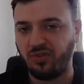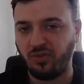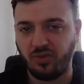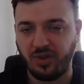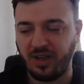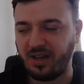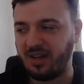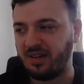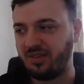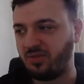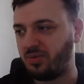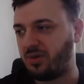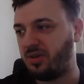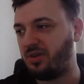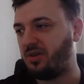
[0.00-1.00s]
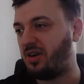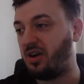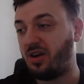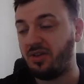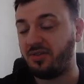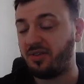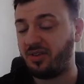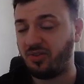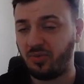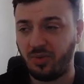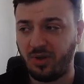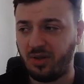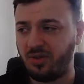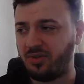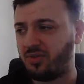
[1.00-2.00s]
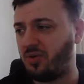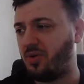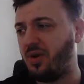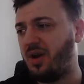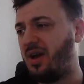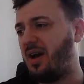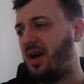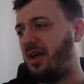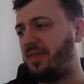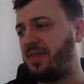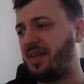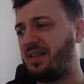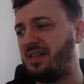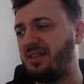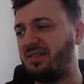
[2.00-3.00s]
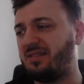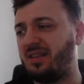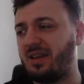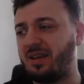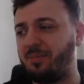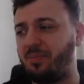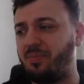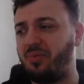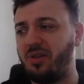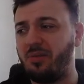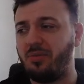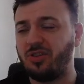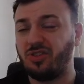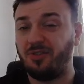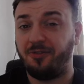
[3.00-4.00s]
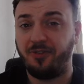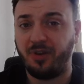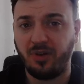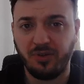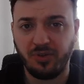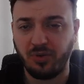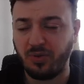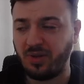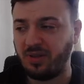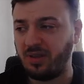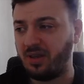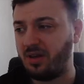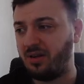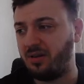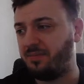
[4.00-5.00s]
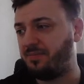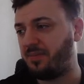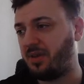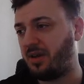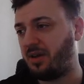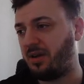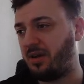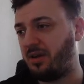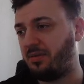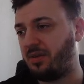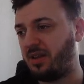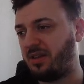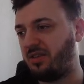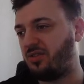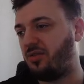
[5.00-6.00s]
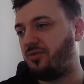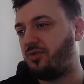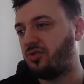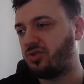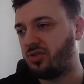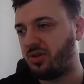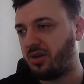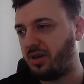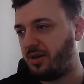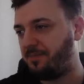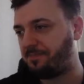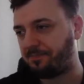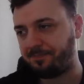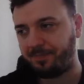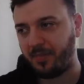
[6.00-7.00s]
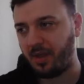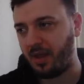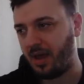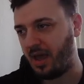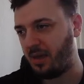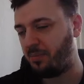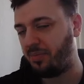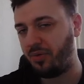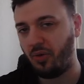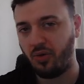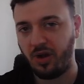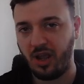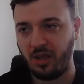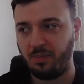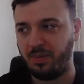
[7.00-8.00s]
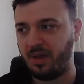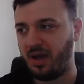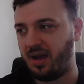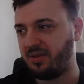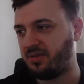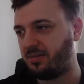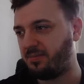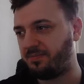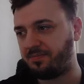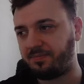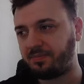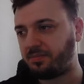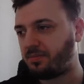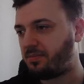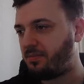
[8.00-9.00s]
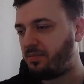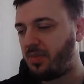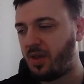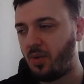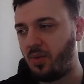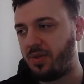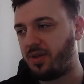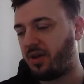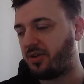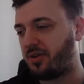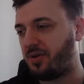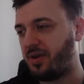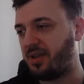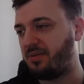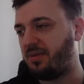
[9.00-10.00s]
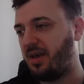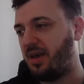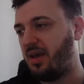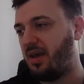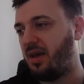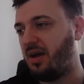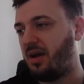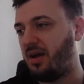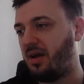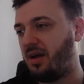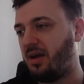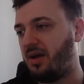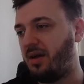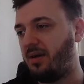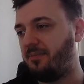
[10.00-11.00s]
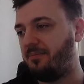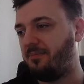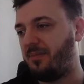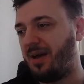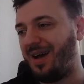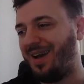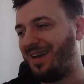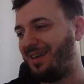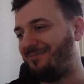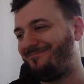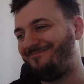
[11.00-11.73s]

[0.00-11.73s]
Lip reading: to get that as well. A hunter as well. So I think this is like pretty much a feral druid gear that is unfortunately a pure AP item without crit. I,